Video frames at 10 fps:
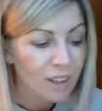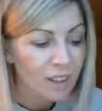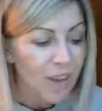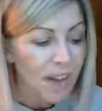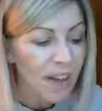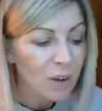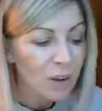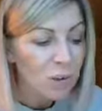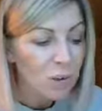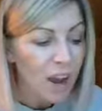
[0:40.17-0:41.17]
How
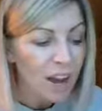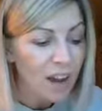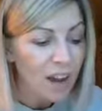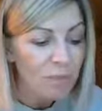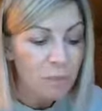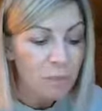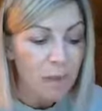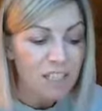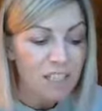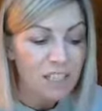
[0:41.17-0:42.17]
have they made a
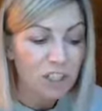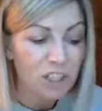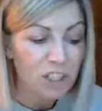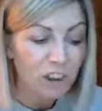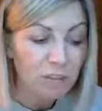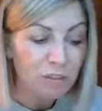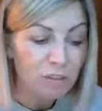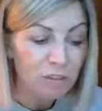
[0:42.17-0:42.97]
difference in your life?